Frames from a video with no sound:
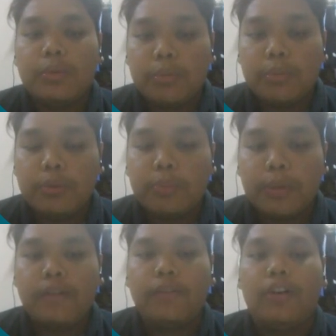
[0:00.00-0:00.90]

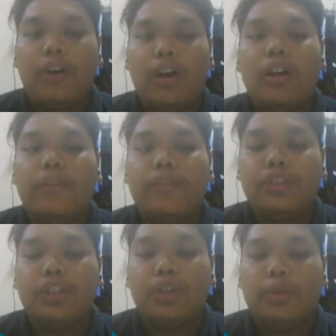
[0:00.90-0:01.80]
blueprint for all the
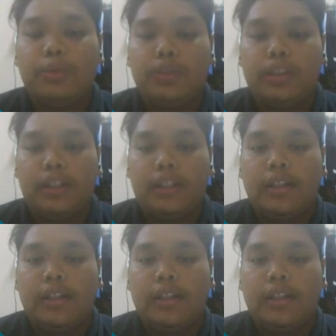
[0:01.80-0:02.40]
future computing.